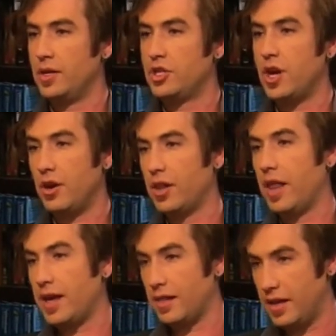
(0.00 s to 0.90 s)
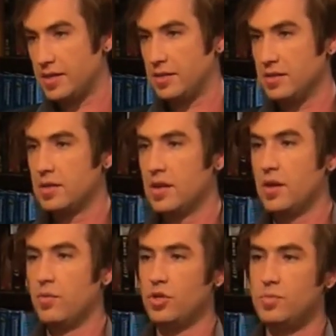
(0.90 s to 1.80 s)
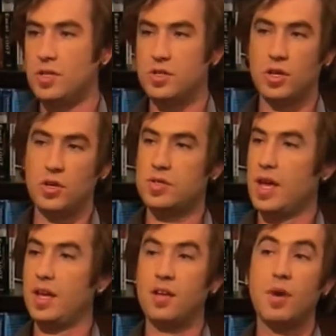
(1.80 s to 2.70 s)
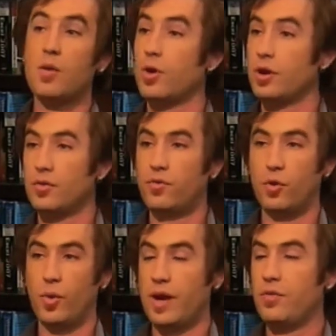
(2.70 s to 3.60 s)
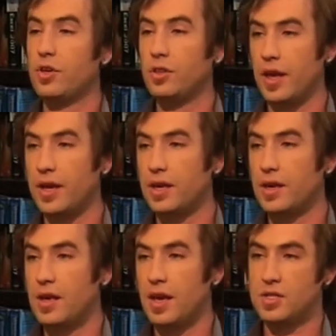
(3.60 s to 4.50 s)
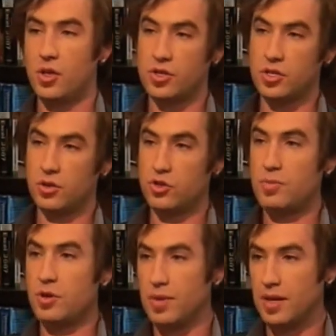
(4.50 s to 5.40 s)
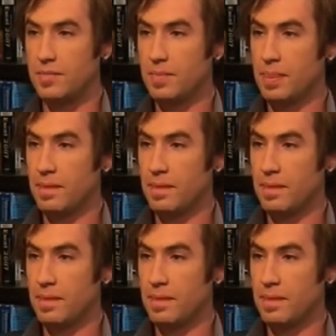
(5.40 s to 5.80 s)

share-alike license, which means you can use any of my work for whatever you'd like, as long as you attribute me,